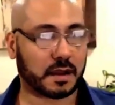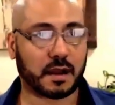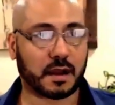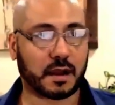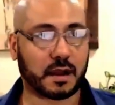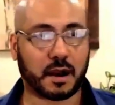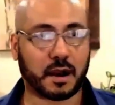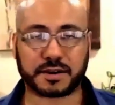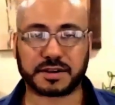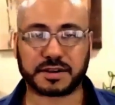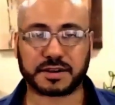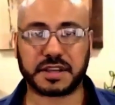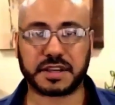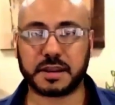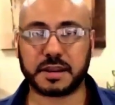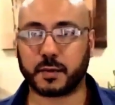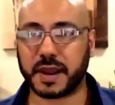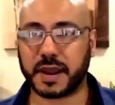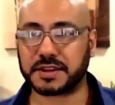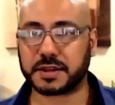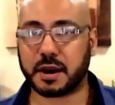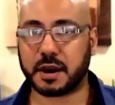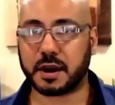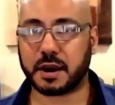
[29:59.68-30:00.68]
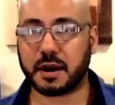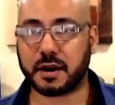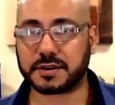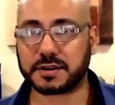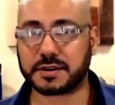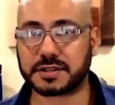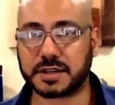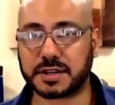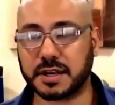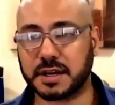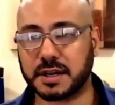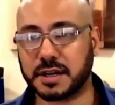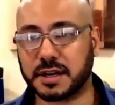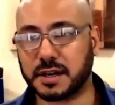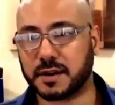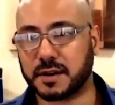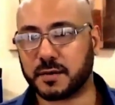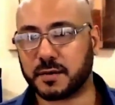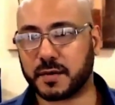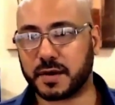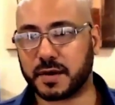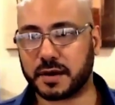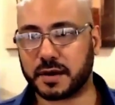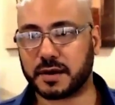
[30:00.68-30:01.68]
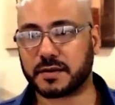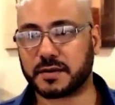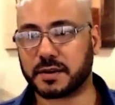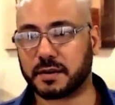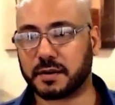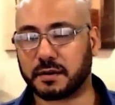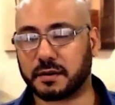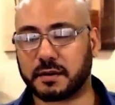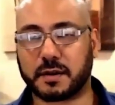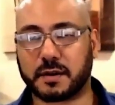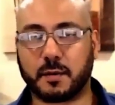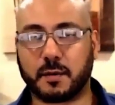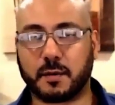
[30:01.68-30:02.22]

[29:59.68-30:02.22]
RC race cars, well, you're going